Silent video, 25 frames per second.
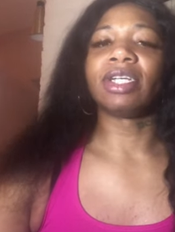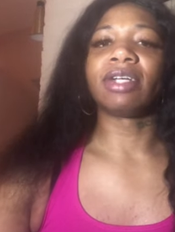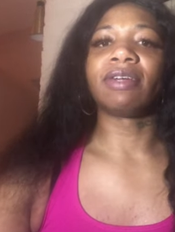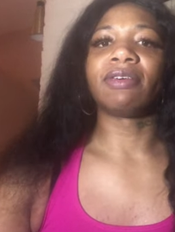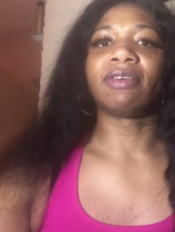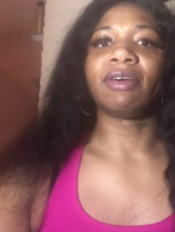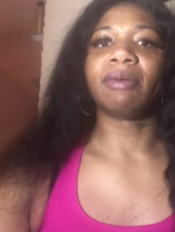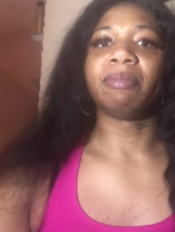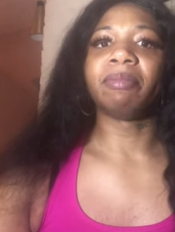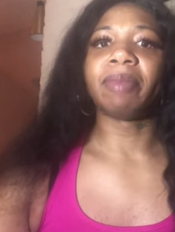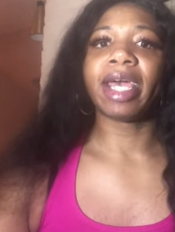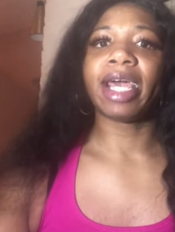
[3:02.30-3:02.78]

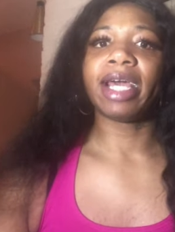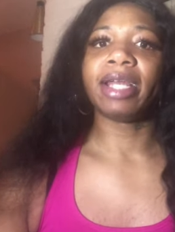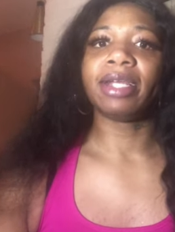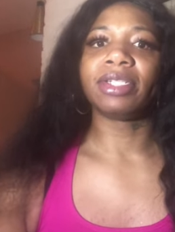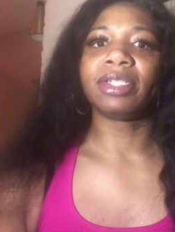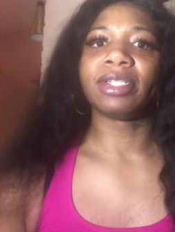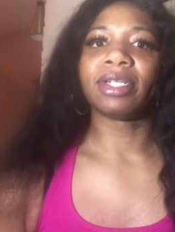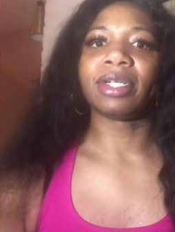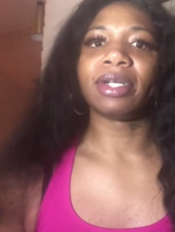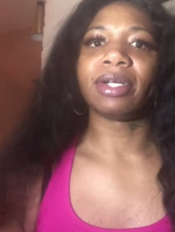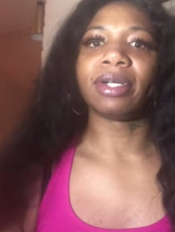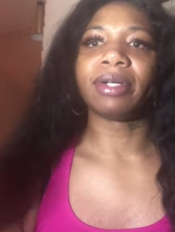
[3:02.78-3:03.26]
general
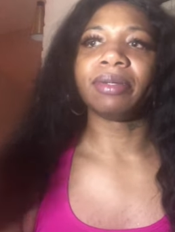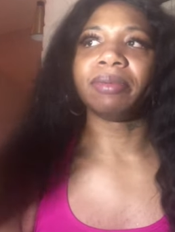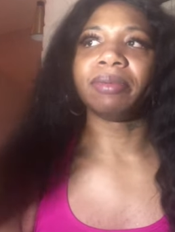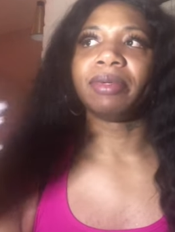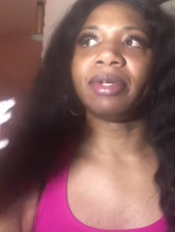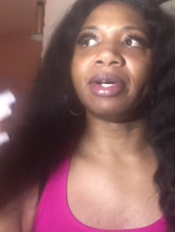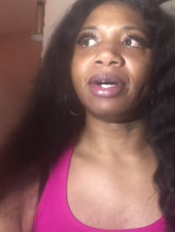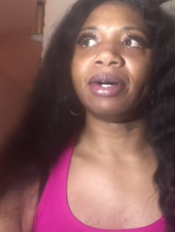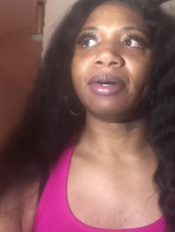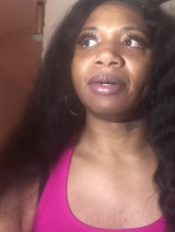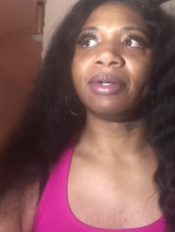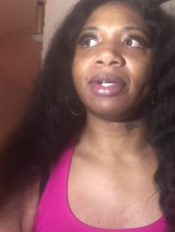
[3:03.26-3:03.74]
manager,
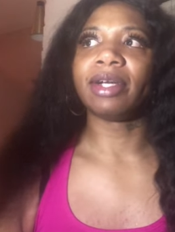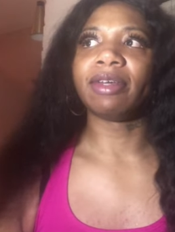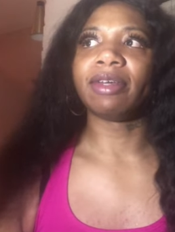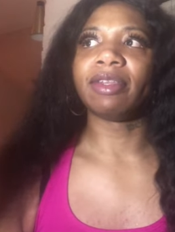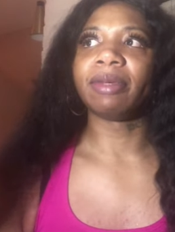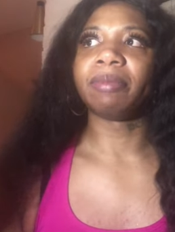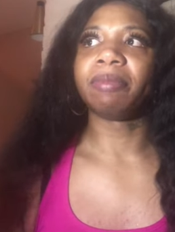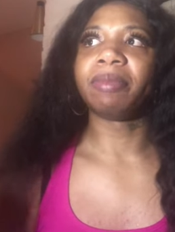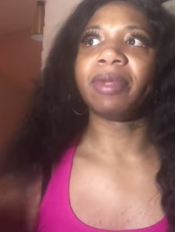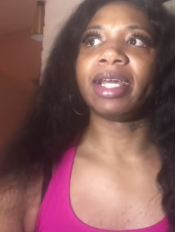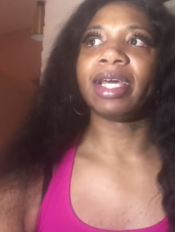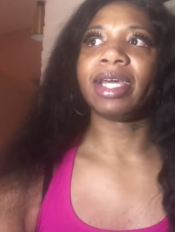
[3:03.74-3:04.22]
the owner
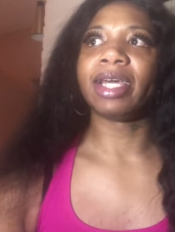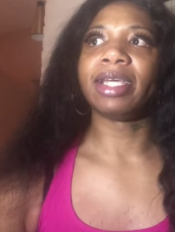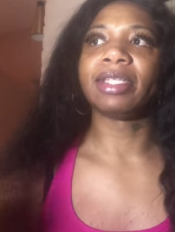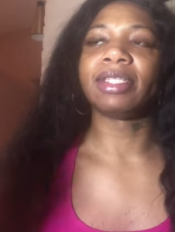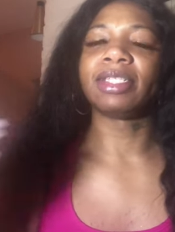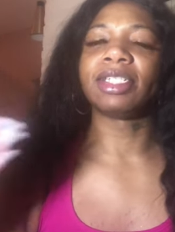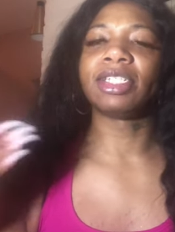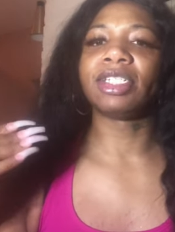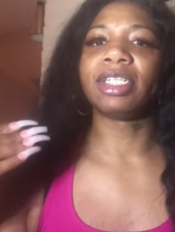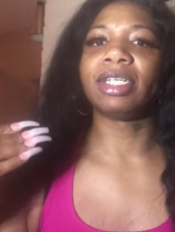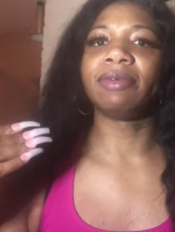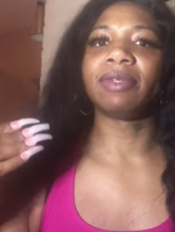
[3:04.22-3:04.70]
of the
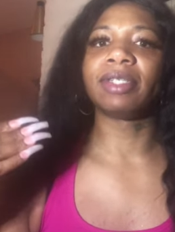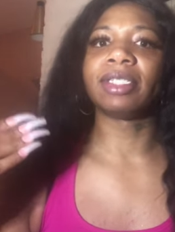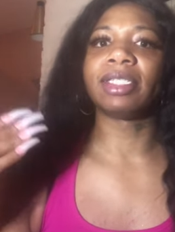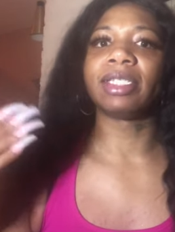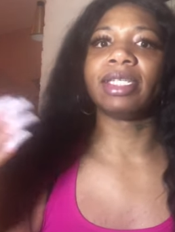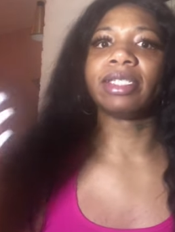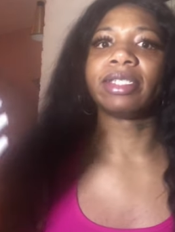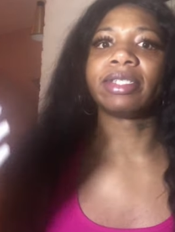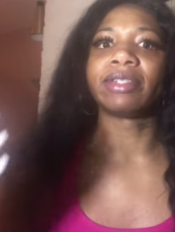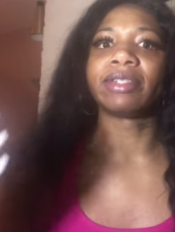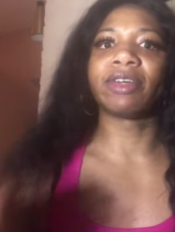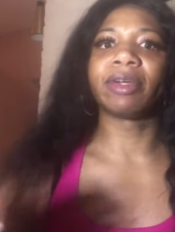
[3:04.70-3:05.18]
place, she was
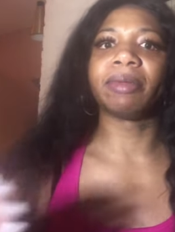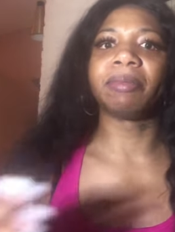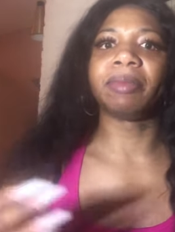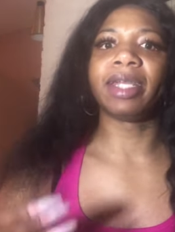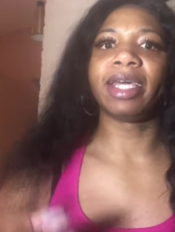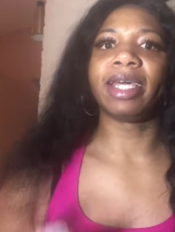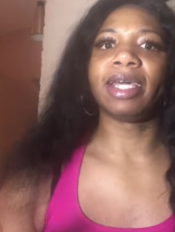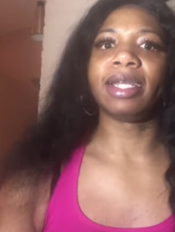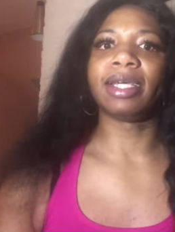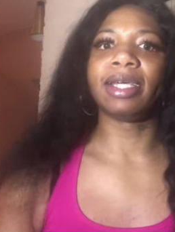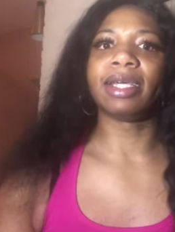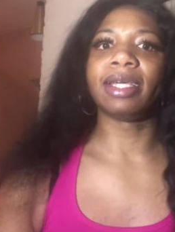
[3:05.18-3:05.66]

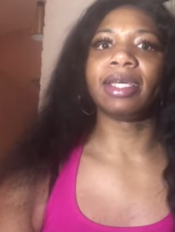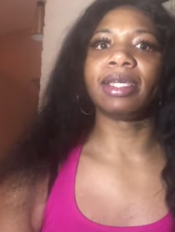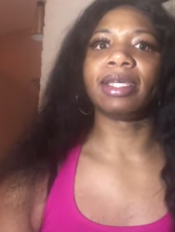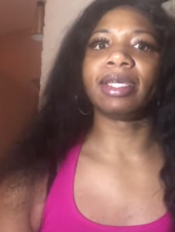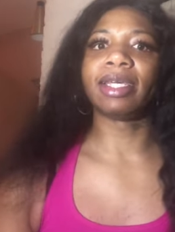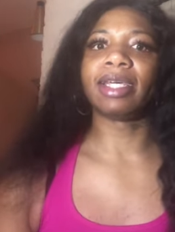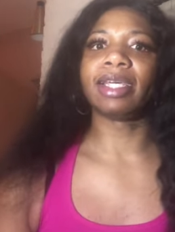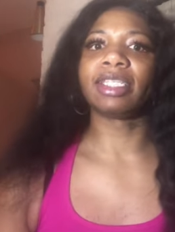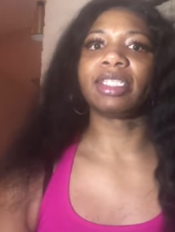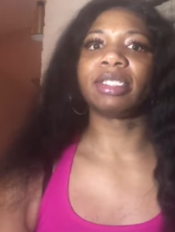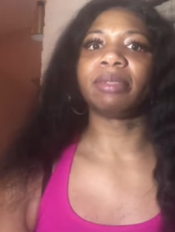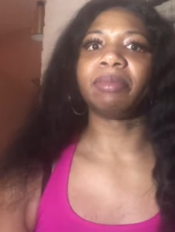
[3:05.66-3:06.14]
discriminating
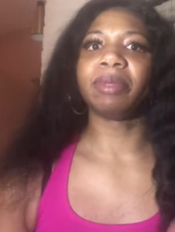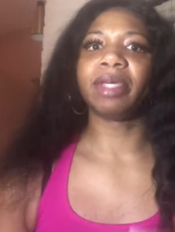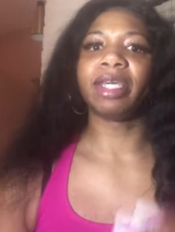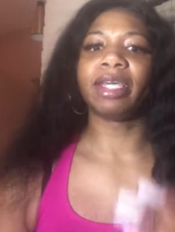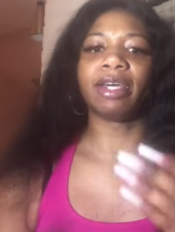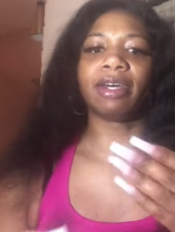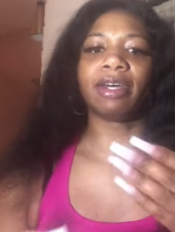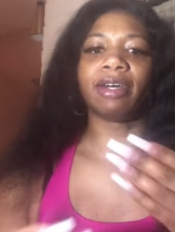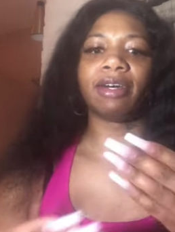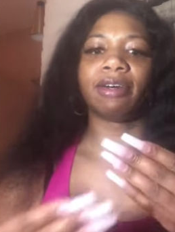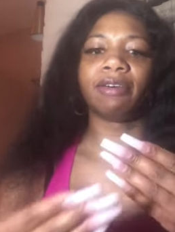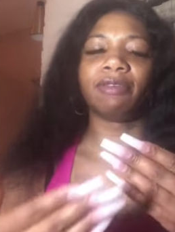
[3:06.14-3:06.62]
against
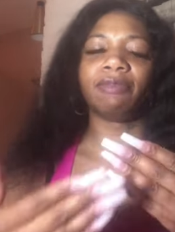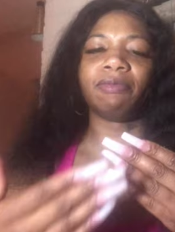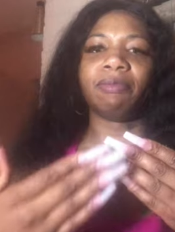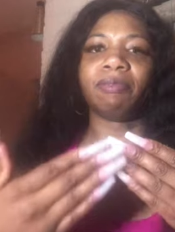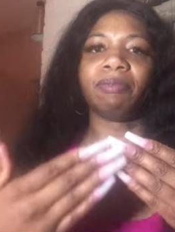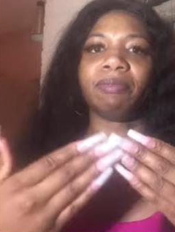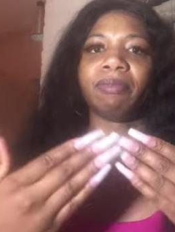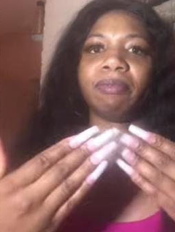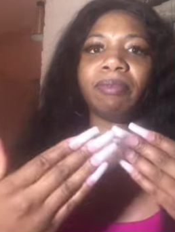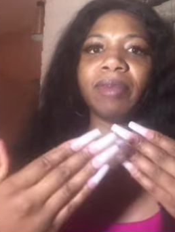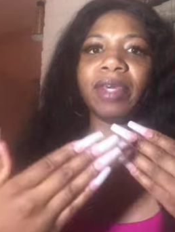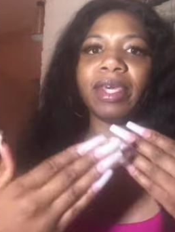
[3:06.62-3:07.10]
me of
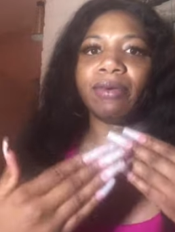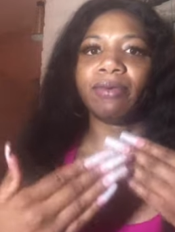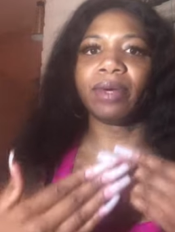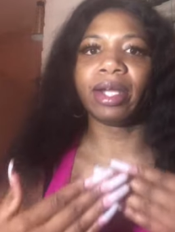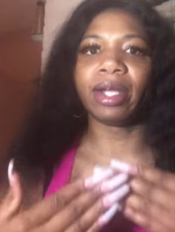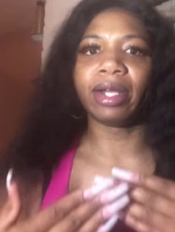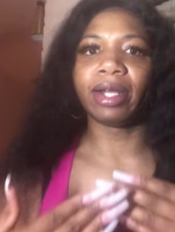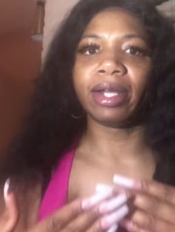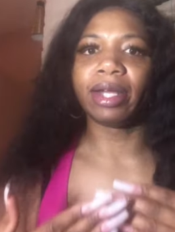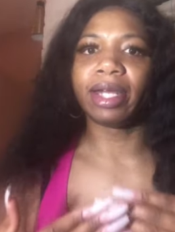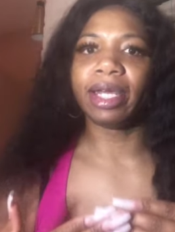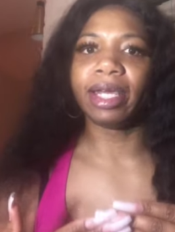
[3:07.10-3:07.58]
me
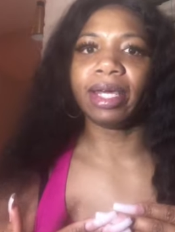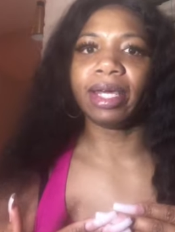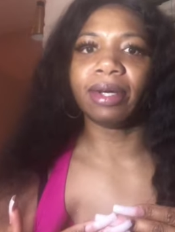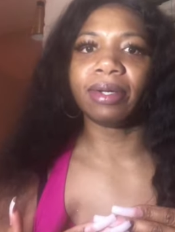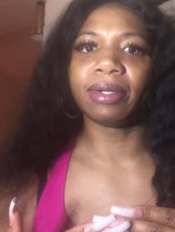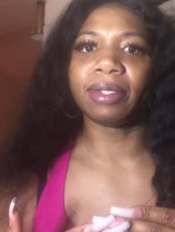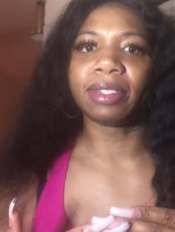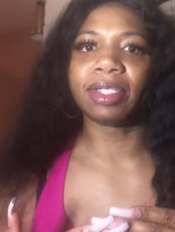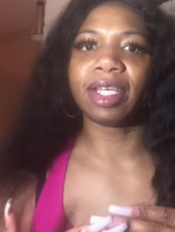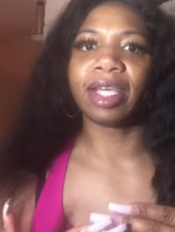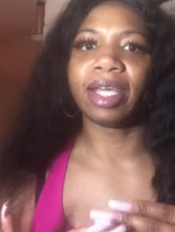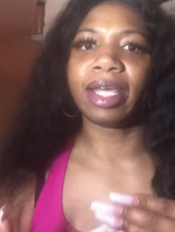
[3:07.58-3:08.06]
wearing
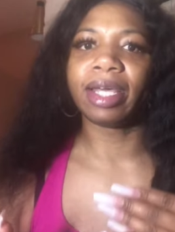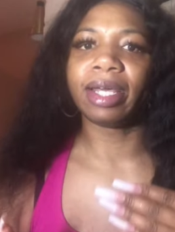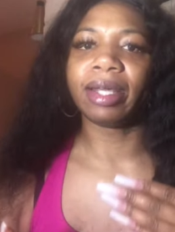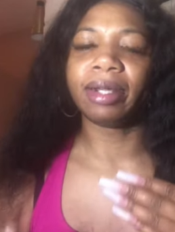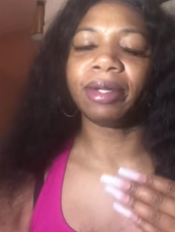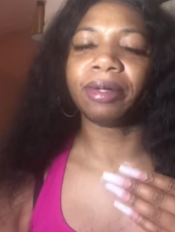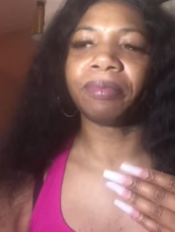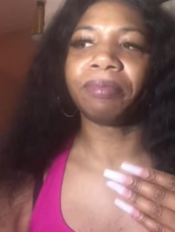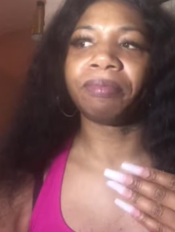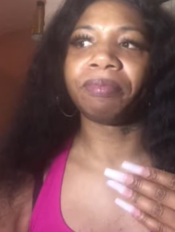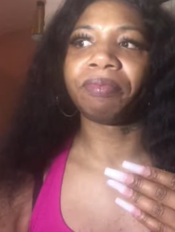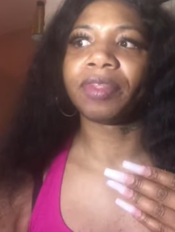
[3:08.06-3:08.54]
nails,
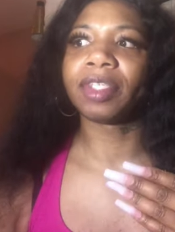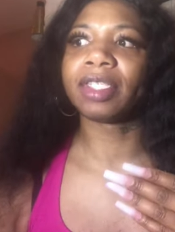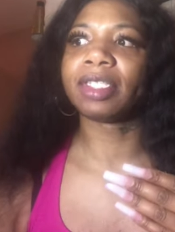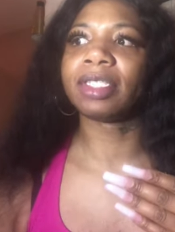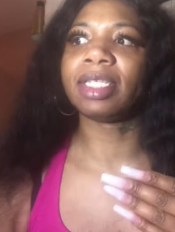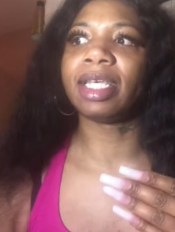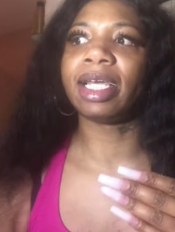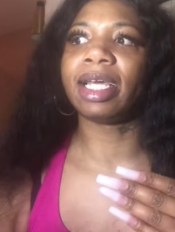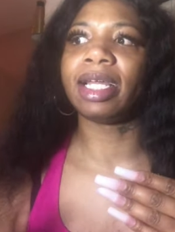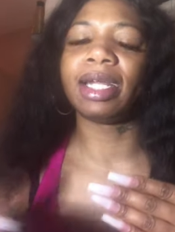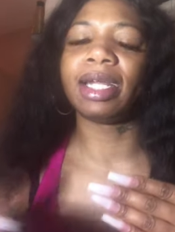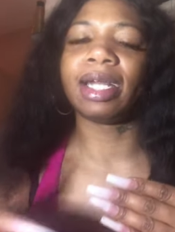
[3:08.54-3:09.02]
and
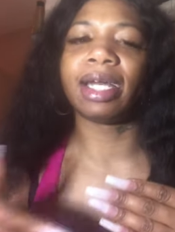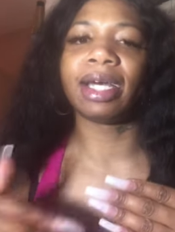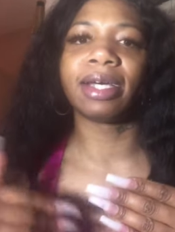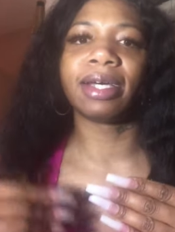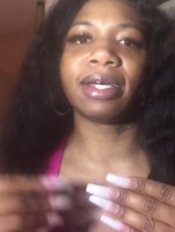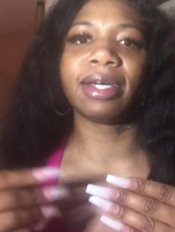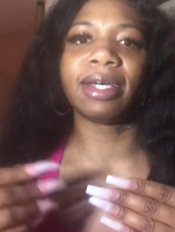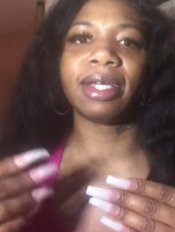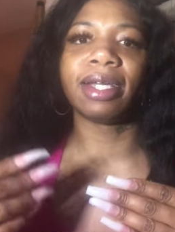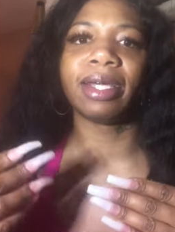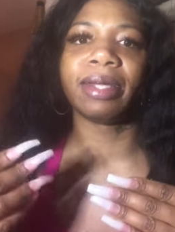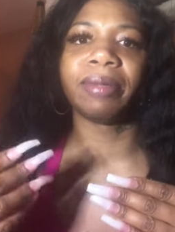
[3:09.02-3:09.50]
said that I
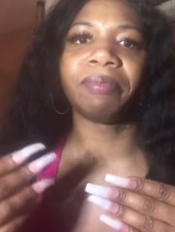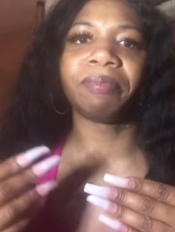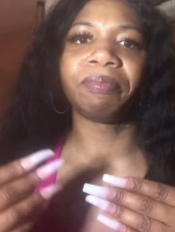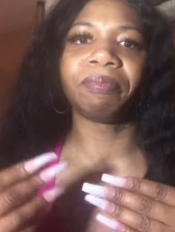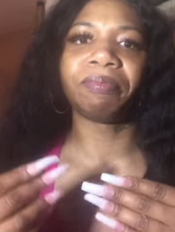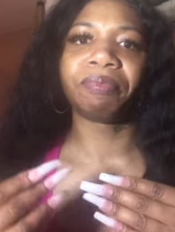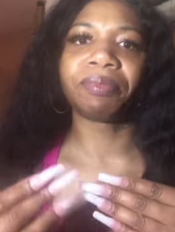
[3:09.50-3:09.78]
couldn't,